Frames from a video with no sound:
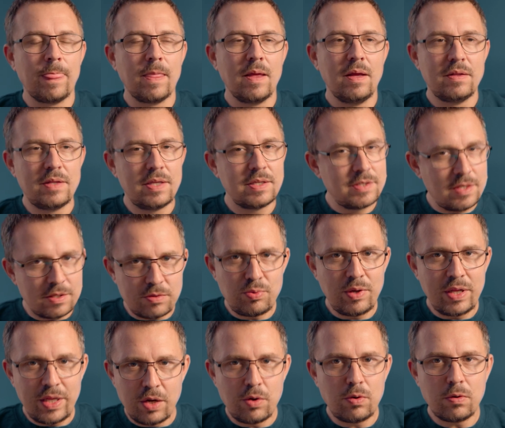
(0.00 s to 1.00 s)
This is
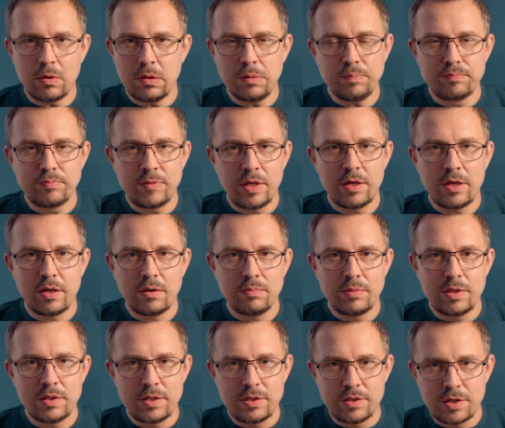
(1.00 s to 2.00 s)
really cool.
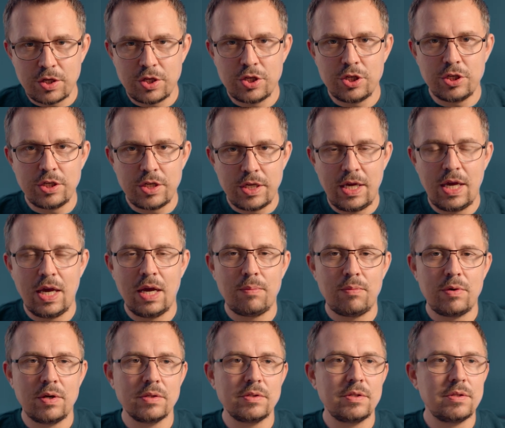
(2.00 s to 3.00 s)
This is a good
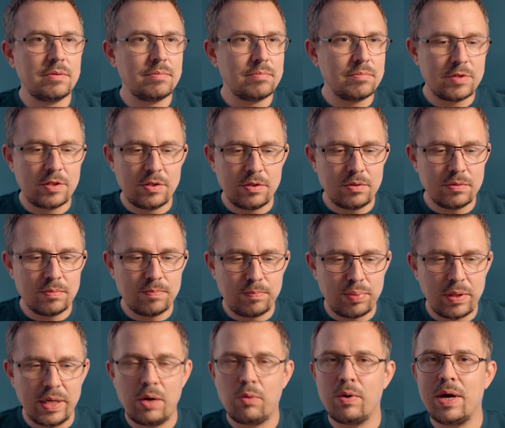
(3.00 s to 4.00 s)
camera to
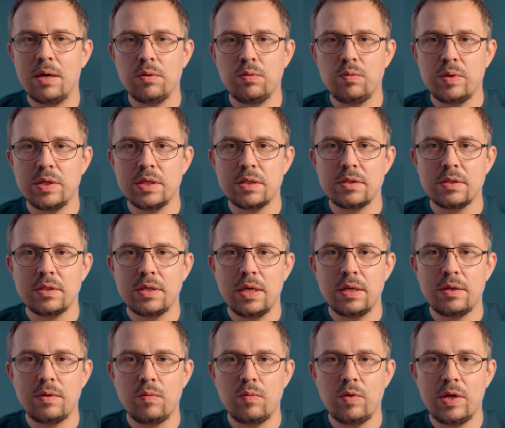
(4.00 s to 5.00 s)
play around with. It
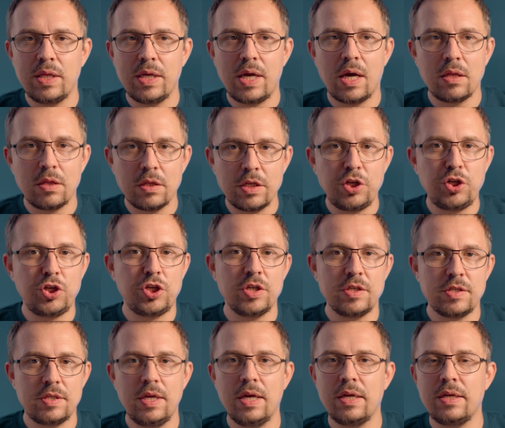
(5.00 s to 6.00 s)
really
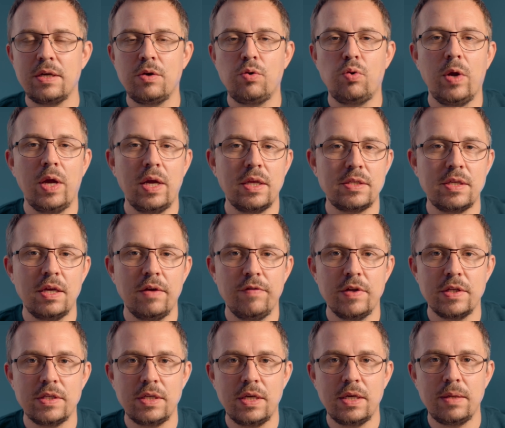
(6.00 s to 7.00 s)
unleashes that
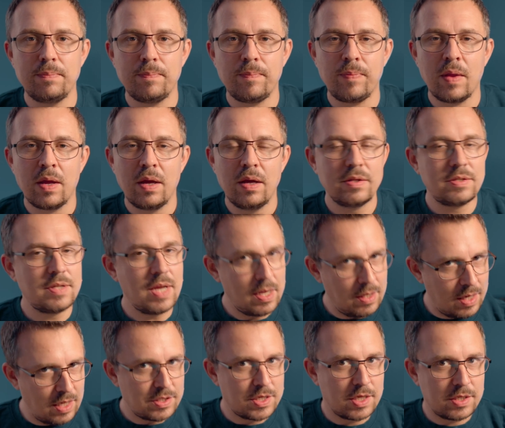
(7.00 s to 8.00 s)
creativity. It's not
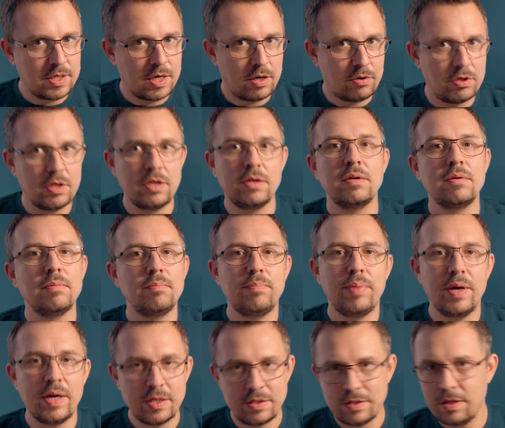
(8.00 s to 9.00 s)
necessary,
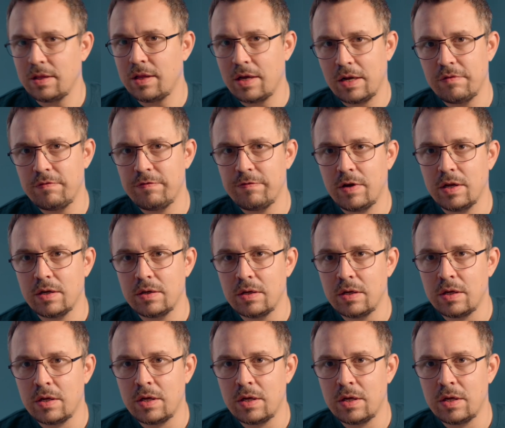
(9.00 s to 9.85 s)
but it's a lot of fun.